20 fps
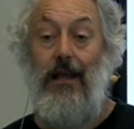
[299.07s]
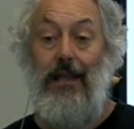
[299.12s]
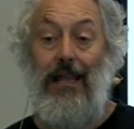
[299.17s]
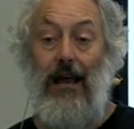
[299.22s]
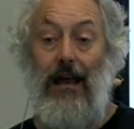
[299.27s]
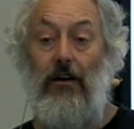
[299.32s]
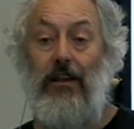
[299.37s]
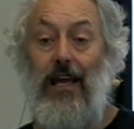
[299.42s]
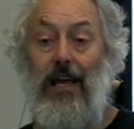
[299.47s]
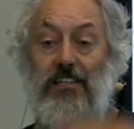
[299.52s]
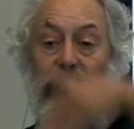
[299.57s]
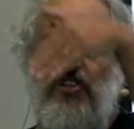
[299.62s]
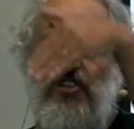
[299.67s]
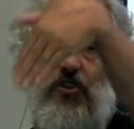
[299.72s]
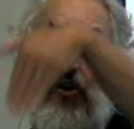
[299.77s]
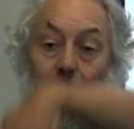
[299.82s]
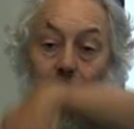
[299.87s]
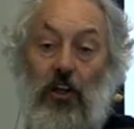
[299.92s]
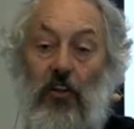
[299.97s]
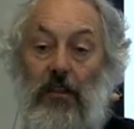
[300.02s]
Nowadays,
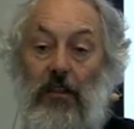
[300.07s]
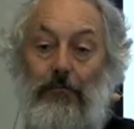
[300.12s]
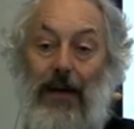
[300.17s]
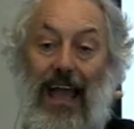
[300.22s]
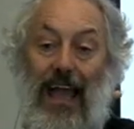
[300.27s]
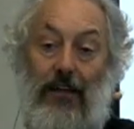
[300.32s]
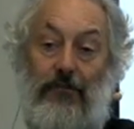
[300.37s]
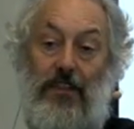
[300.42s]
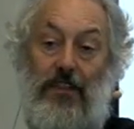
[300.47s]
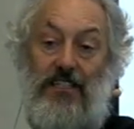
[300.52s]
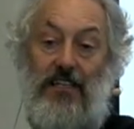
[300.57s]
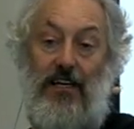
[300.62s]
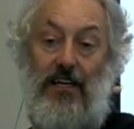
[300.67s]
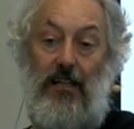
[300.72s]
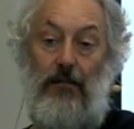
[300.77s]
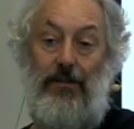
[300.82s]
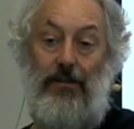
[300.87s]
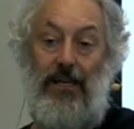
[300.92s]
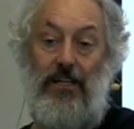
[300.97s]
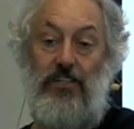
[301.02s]
it's normally on the back of the
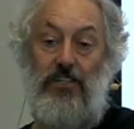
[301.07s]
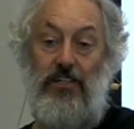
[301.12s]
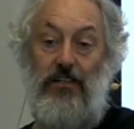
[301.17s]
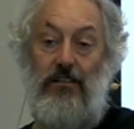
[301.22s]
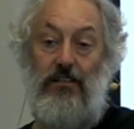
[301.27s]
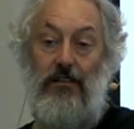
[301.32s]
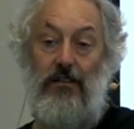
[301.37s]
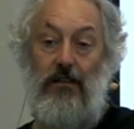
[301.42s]
title page.